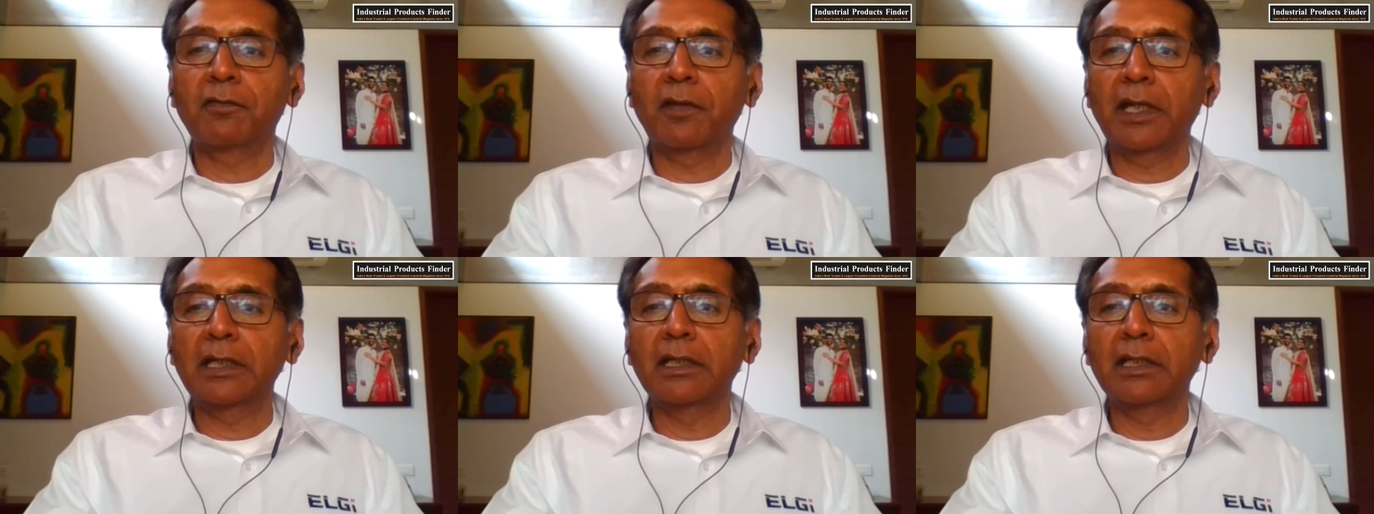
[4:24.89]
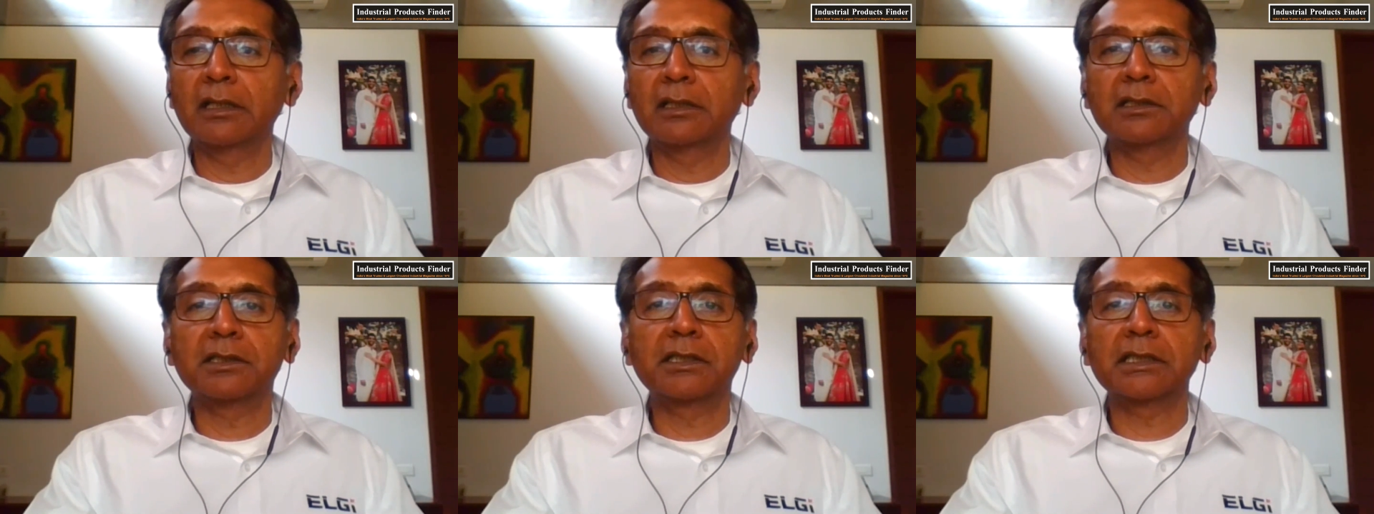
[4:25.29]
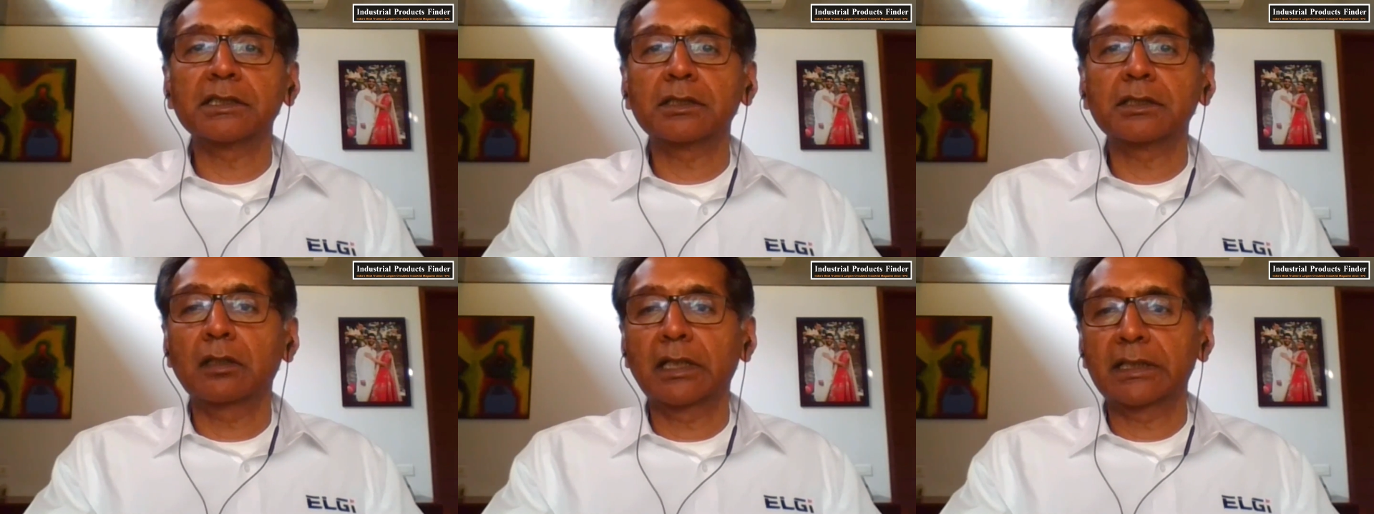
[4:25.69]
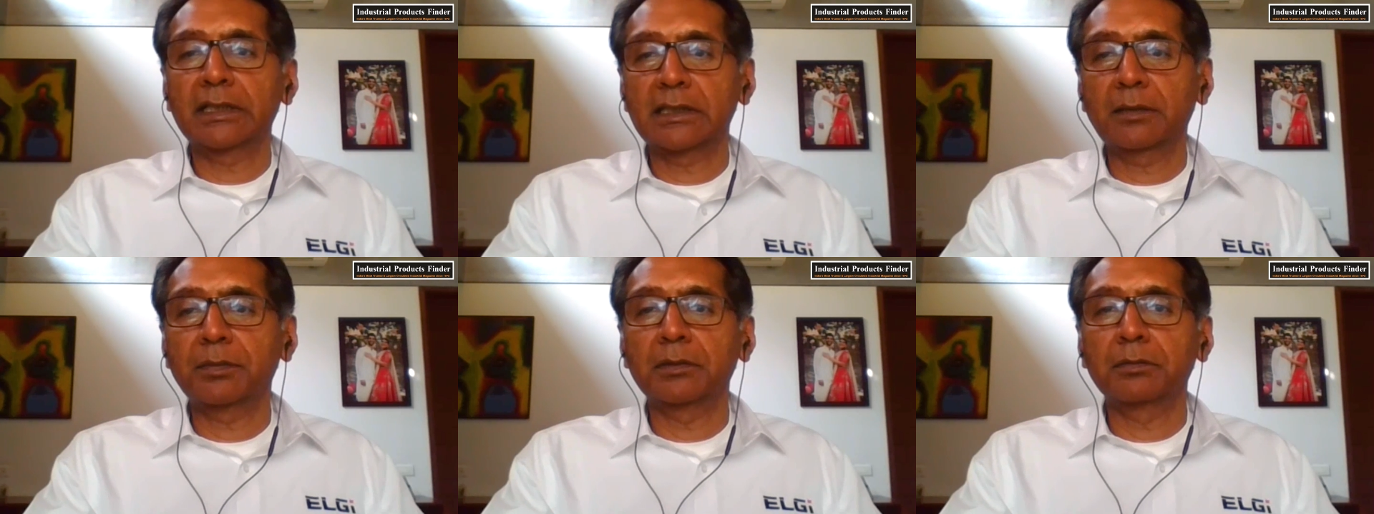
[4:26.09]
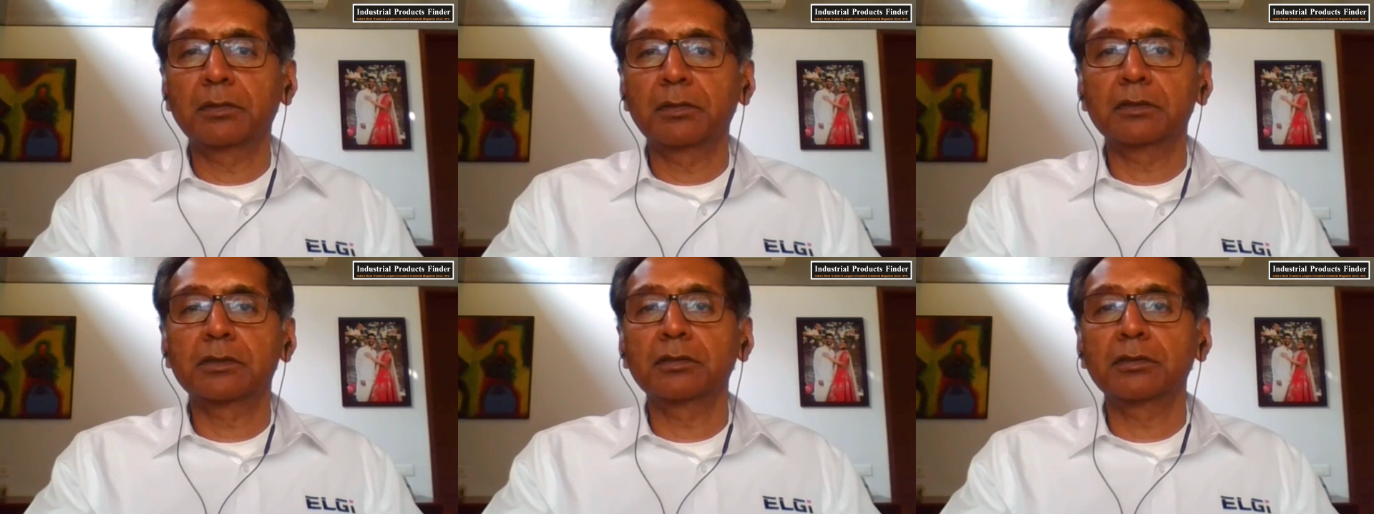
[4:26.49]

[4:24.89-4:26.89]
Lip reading: failure is just not acceptable.